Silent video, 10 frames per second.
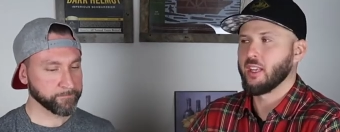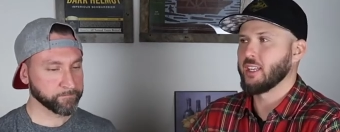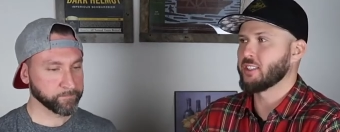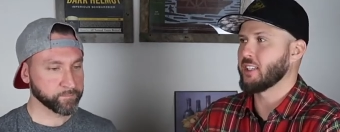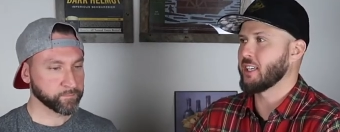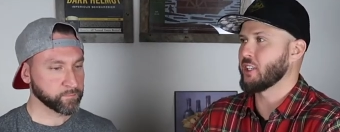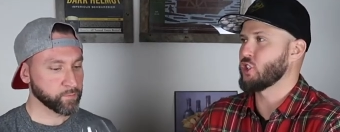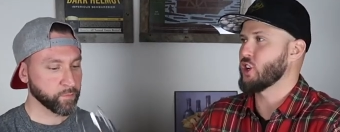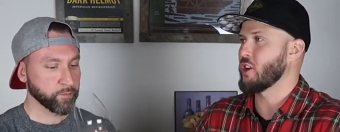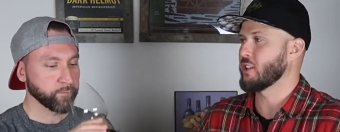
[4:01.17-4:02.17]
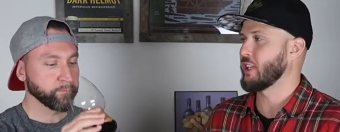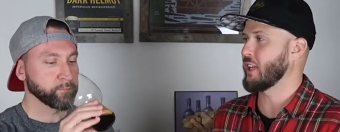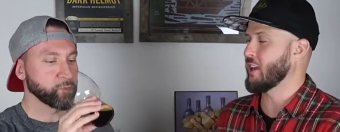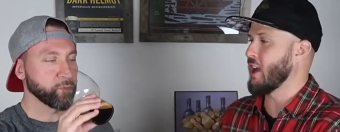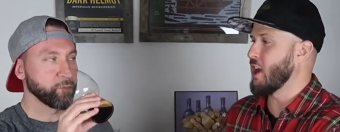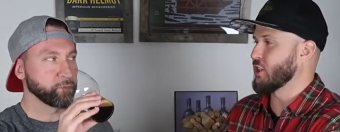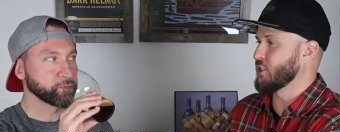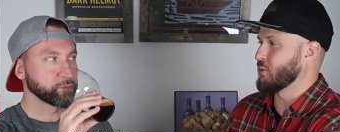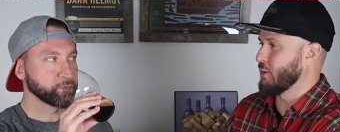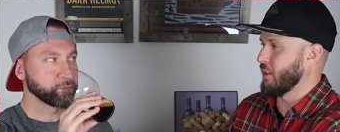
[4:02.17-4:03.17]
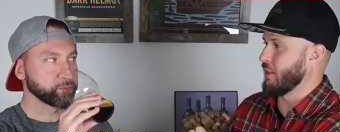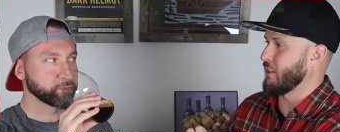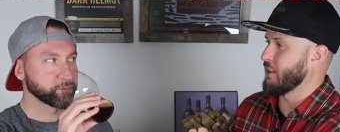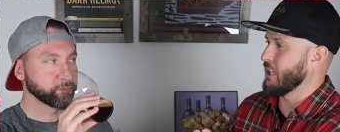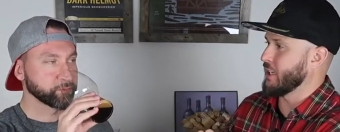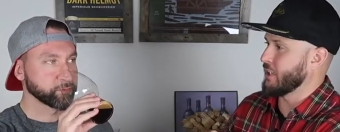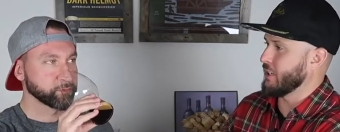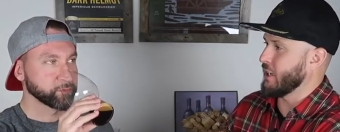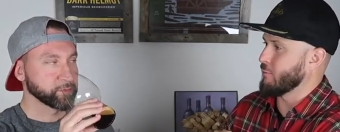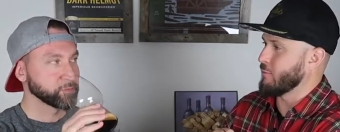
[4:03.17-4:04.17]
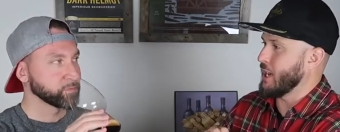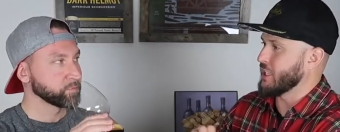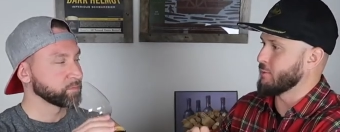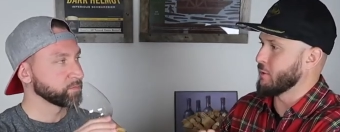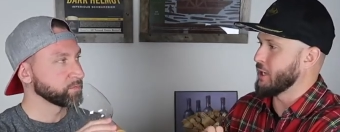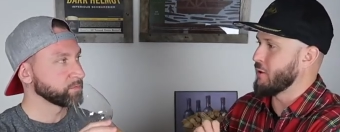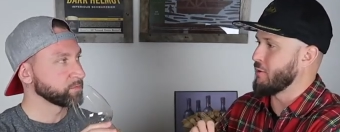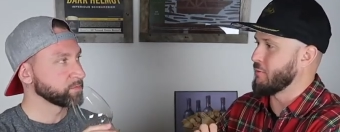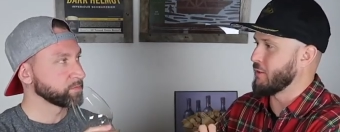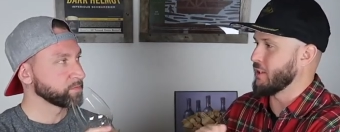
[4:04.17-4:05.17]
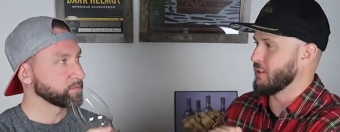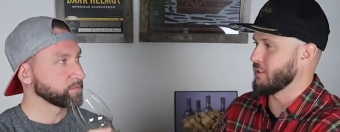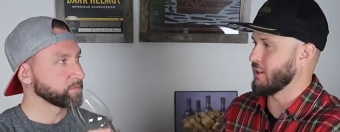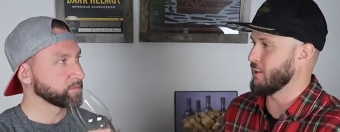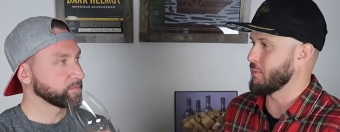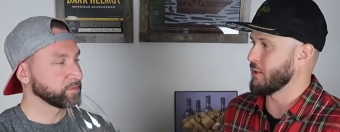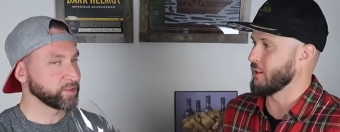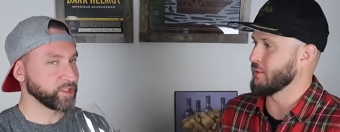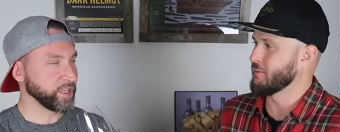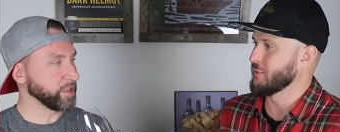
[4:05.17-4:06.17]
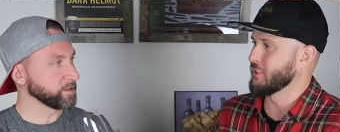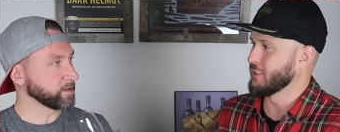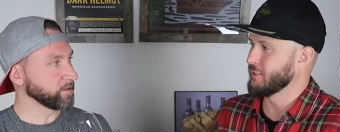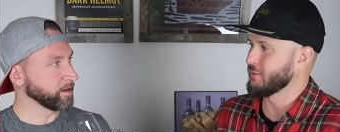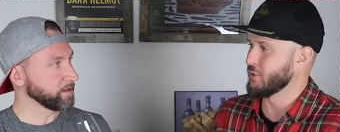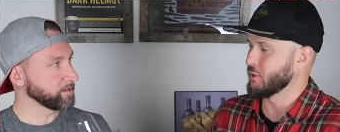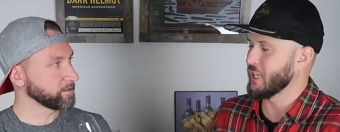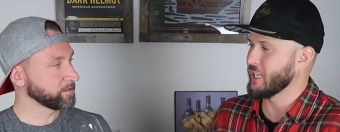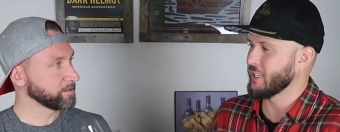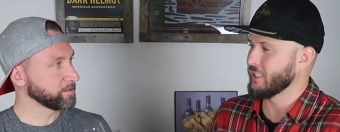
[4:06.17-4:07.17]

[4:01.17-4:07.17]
Speaker 1: It's like a chocolate ganache with like a raspberry confit on top, you know? Jeez, all right. Would you liken